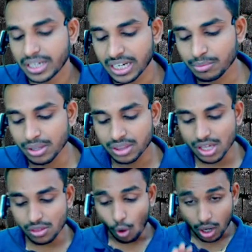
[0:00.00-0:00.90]
That means
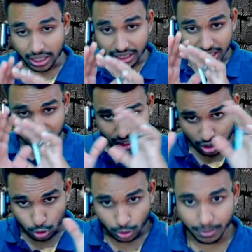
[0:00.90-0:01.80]
these all
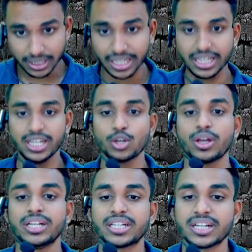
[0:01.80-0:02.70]
conditions should be there in
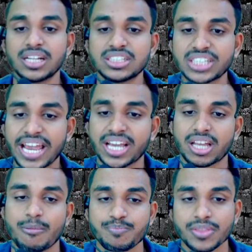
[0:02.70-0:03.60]
your internal check.
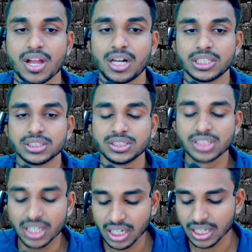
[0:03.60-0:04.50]

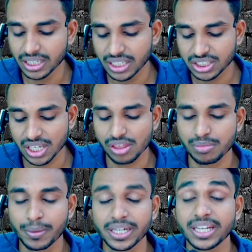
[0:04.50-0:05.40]
General
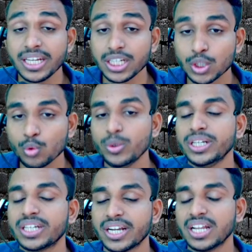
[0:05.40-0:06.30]
conditions pertaining to
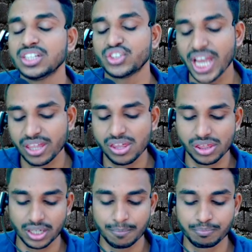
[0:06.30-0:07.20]
internal check
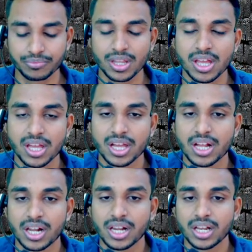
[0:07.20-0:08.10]
system
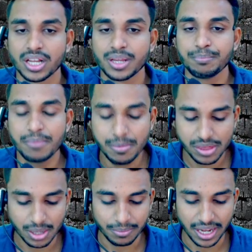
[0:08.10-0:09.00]
may be
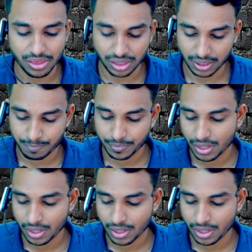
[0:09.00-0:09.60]
summarized.